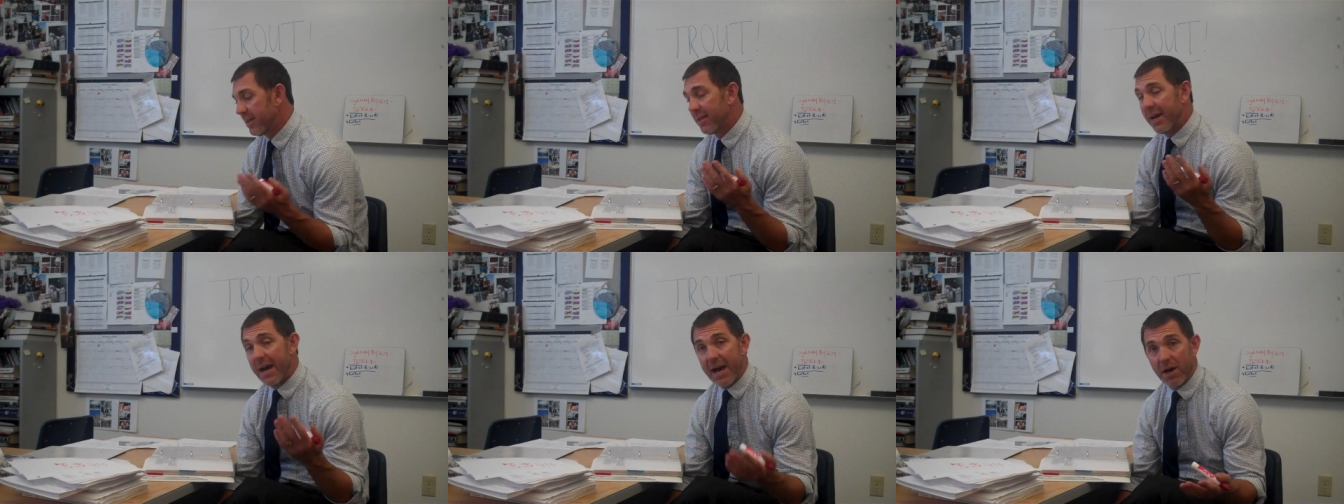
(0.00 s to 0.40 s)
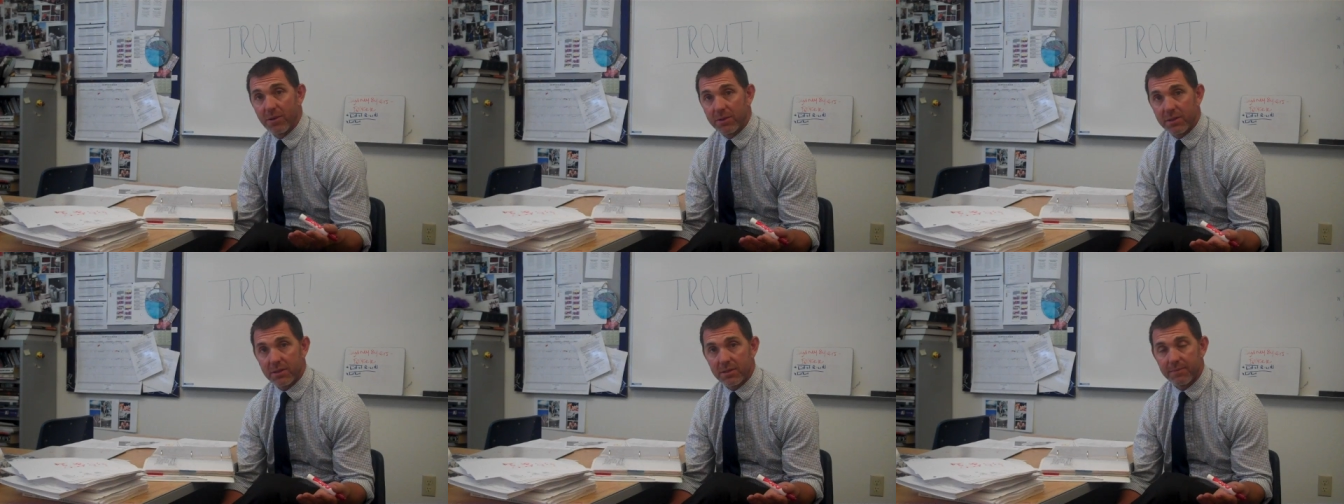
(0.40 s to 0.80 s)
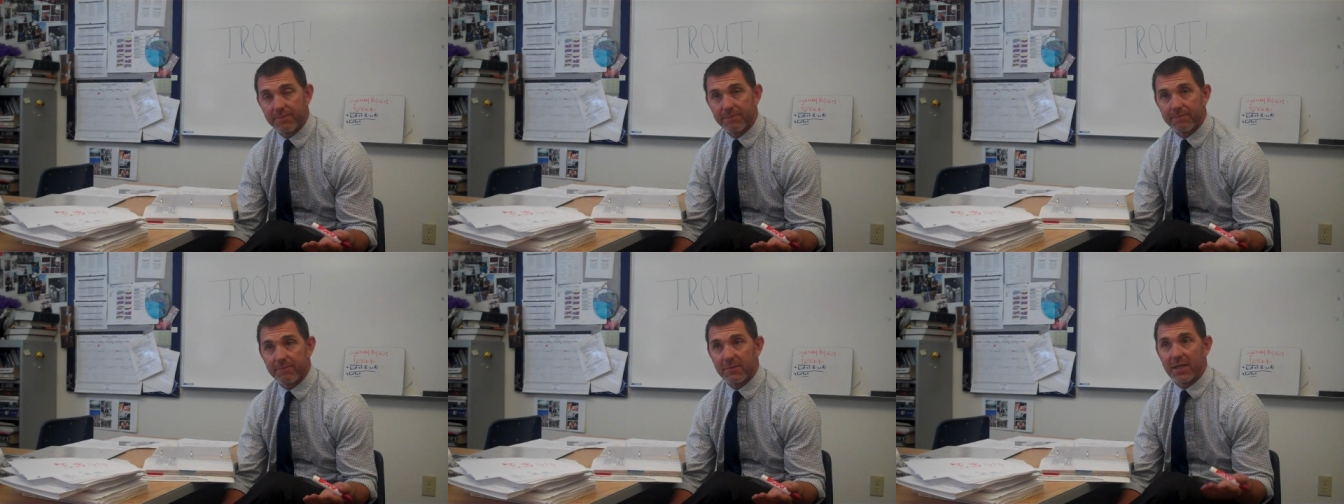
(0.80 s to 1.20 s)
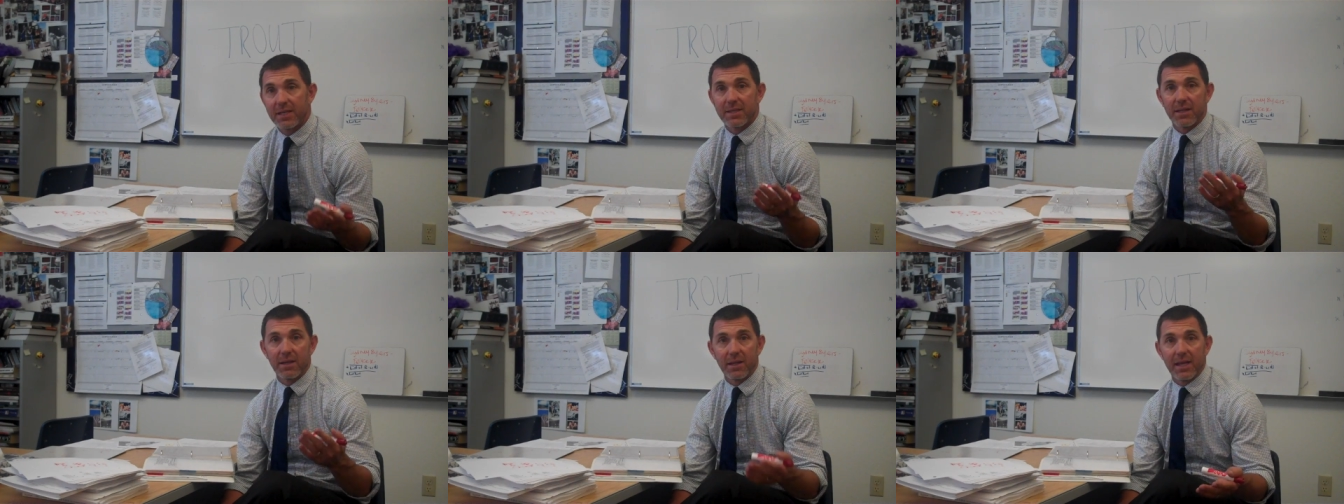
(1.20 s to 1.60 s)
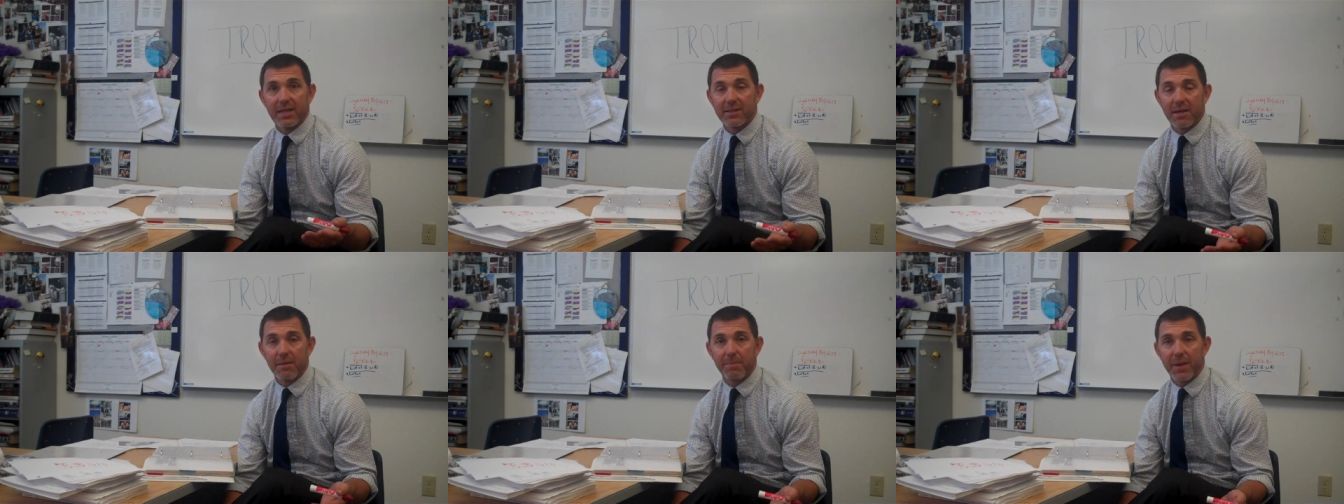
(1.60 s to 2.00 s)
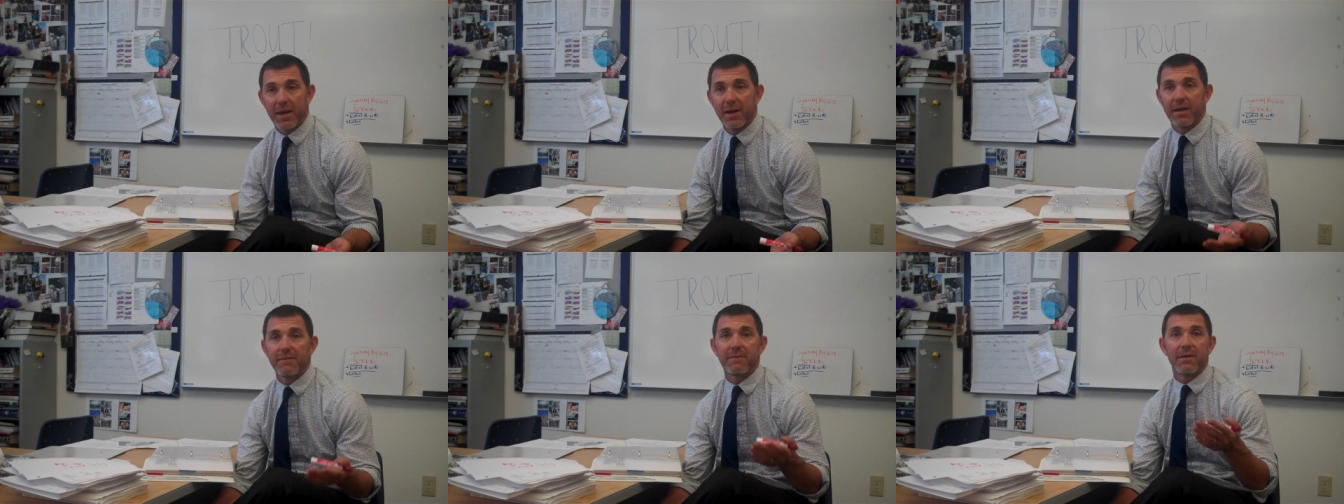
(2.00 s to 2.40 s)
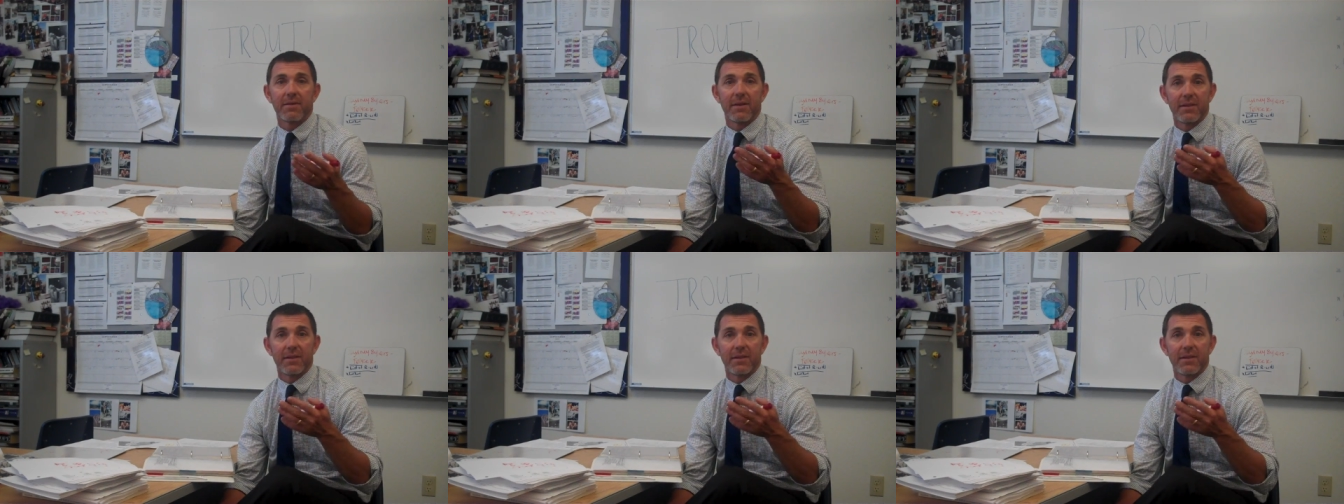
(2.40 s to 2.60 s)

the House is a little less competitive